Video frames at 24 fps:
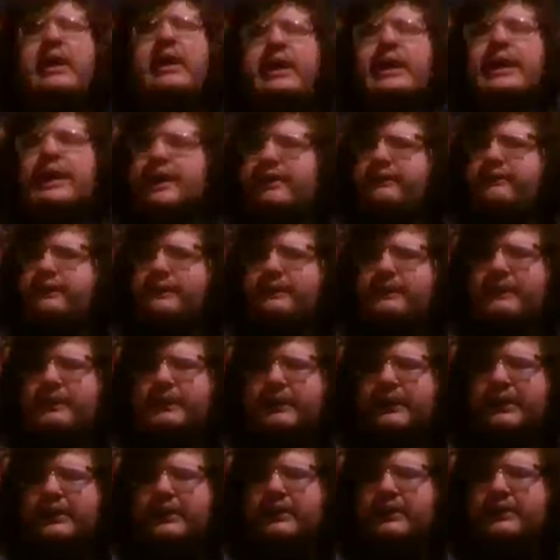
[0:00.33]
Hey
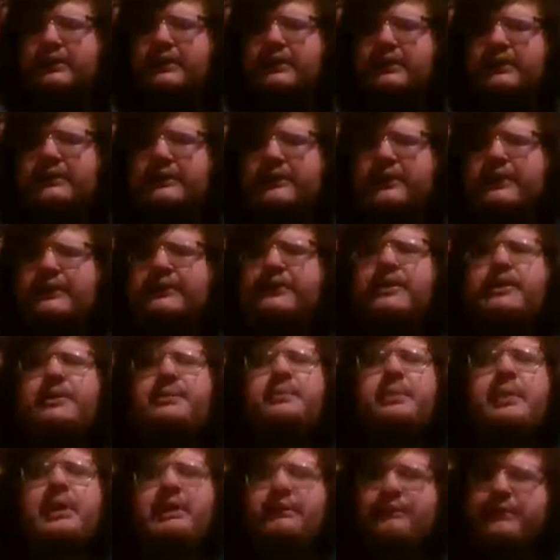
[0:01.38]
everybody, this is
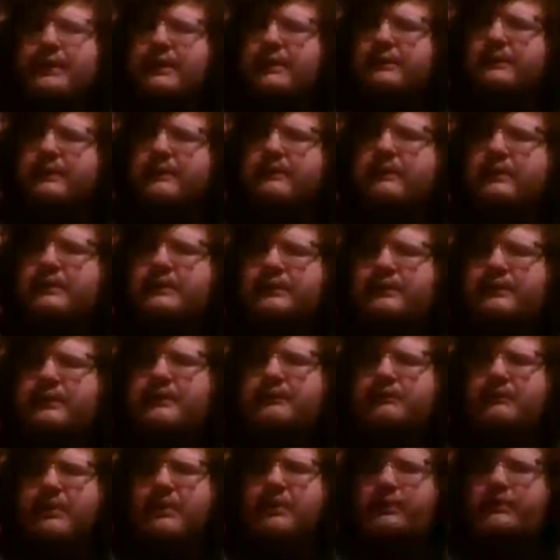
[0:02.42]
probably going to be one of
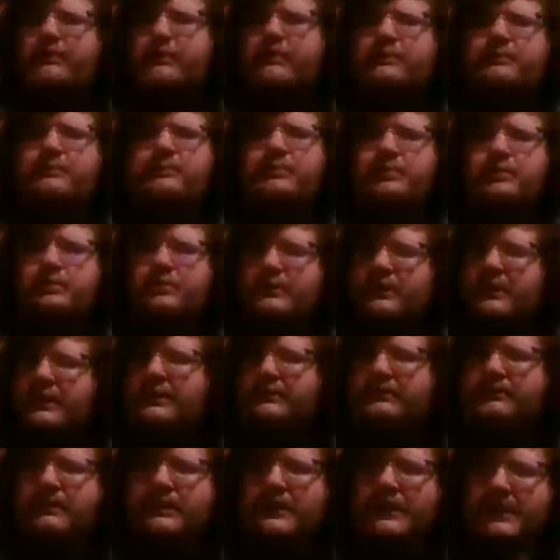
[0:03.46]
the most
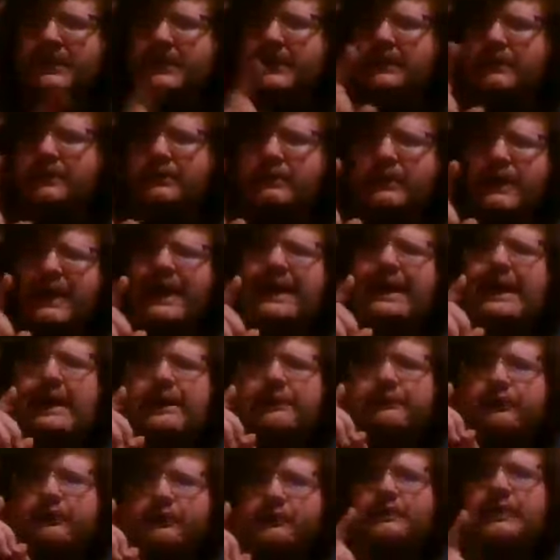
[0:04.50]
important video I
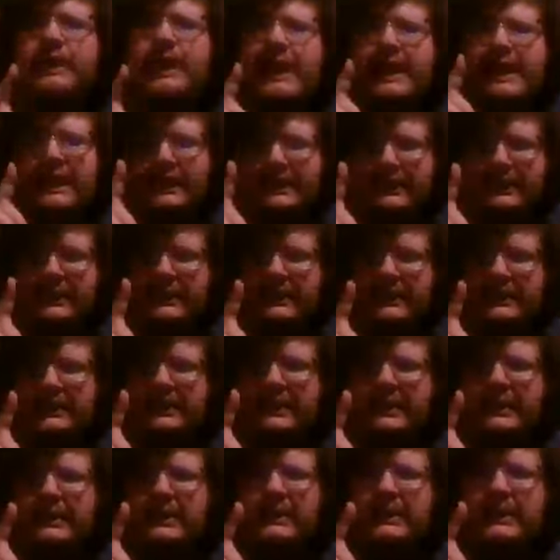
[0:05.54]
ever made,
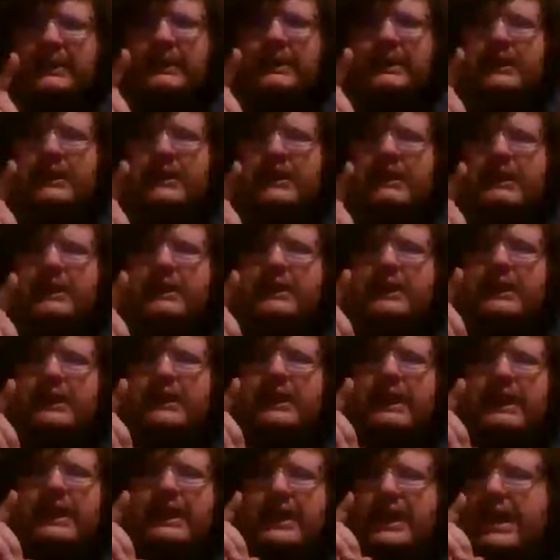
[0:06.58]

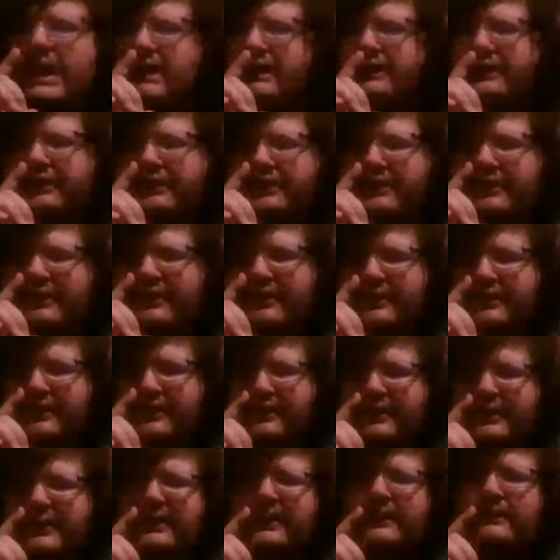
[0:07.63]
and
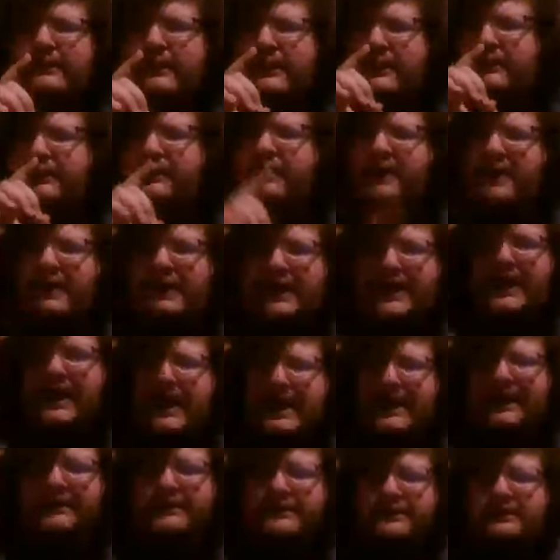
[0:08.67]
that's given a lot
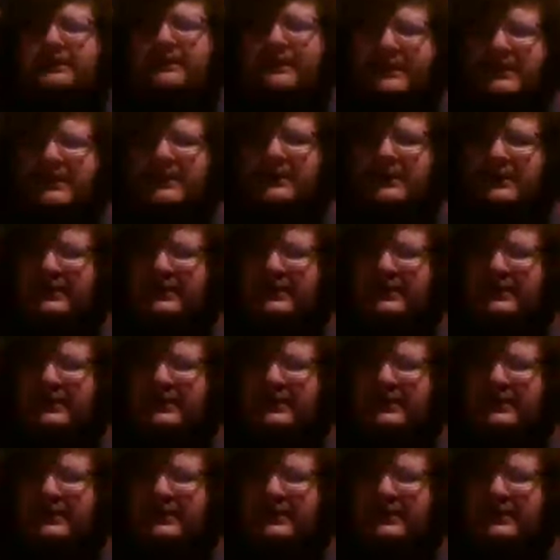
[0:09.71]
actually.